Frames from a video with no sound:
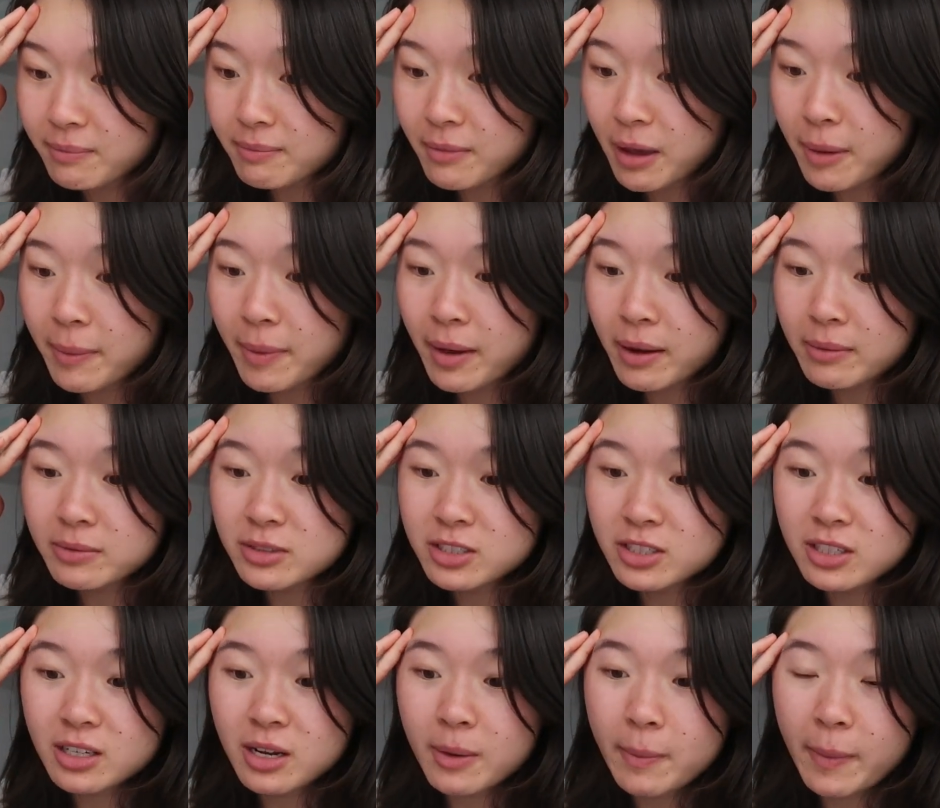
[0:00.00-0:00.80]
Maybe I'm
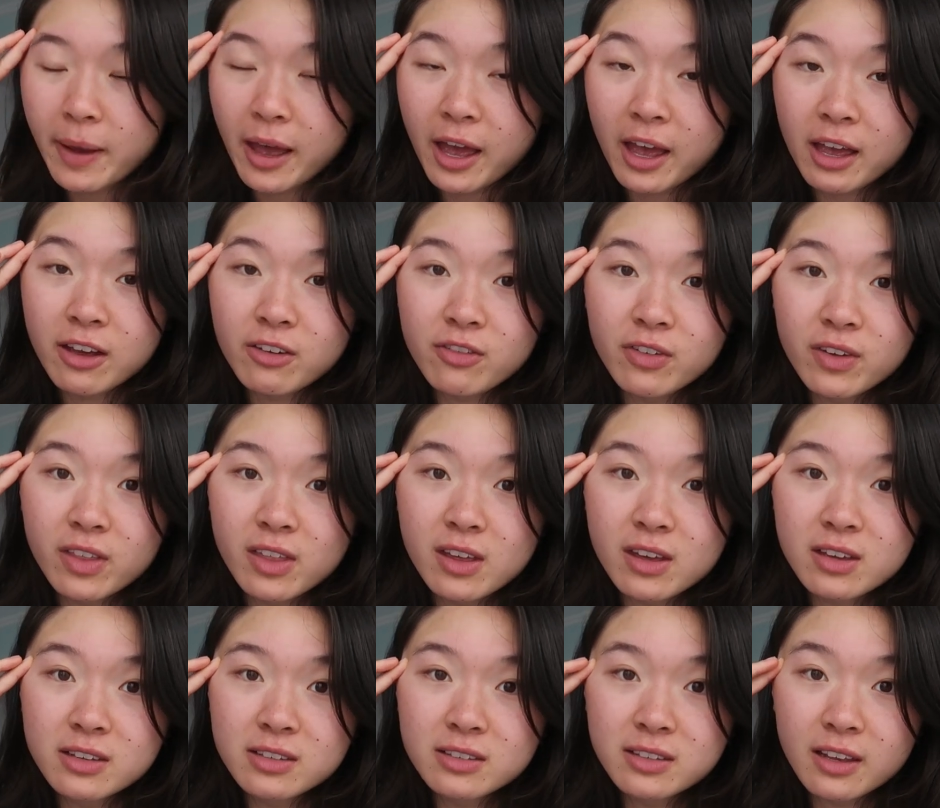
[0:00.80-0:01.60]
just gonna pay for
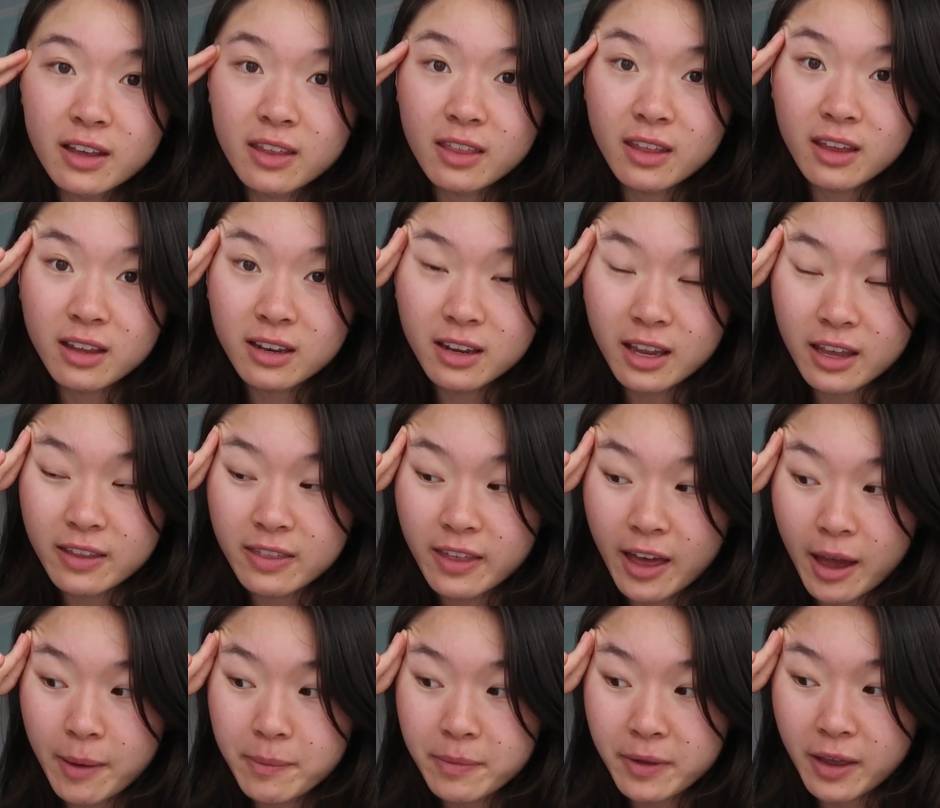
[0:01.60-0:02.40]
this and then get
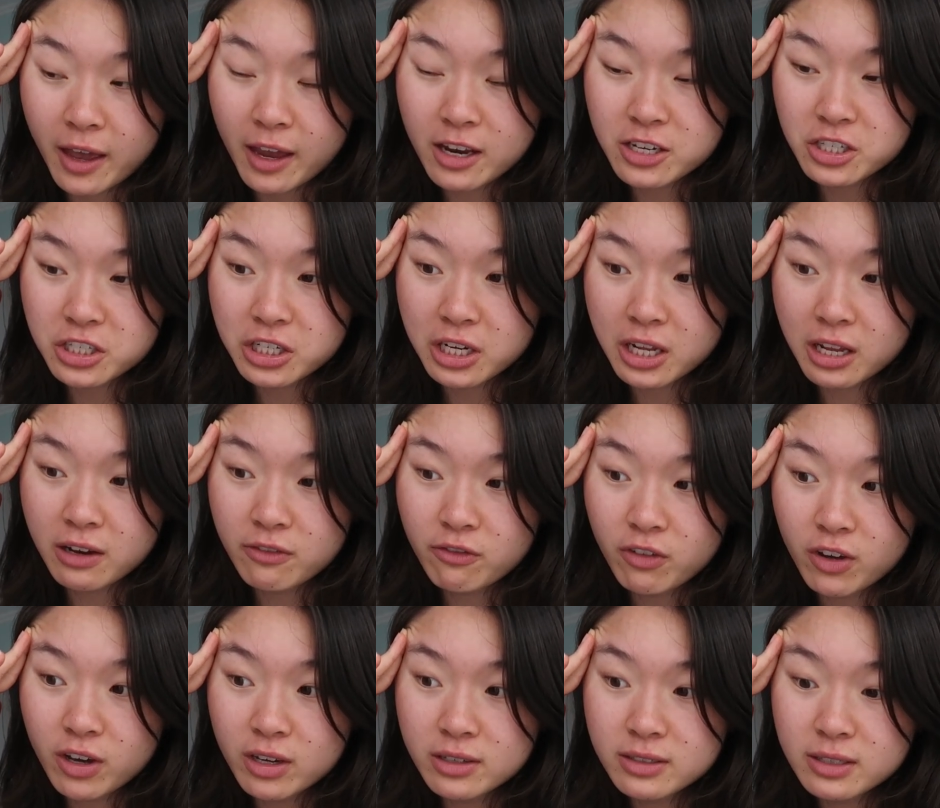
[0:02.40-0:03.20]
the application in
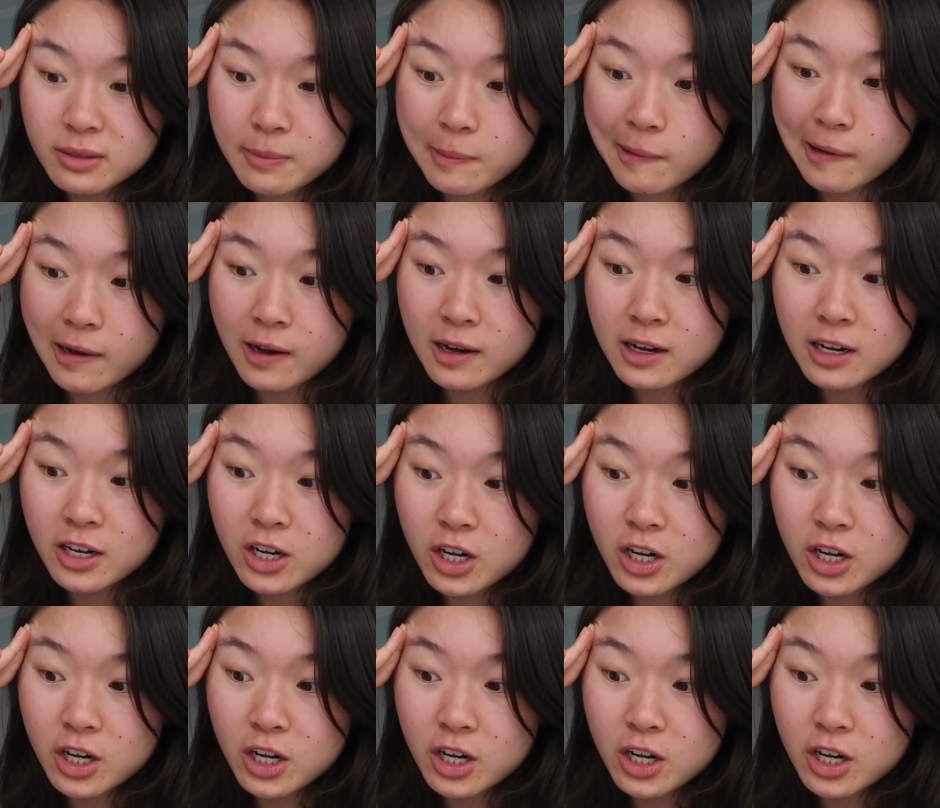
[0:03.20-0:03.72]
first, but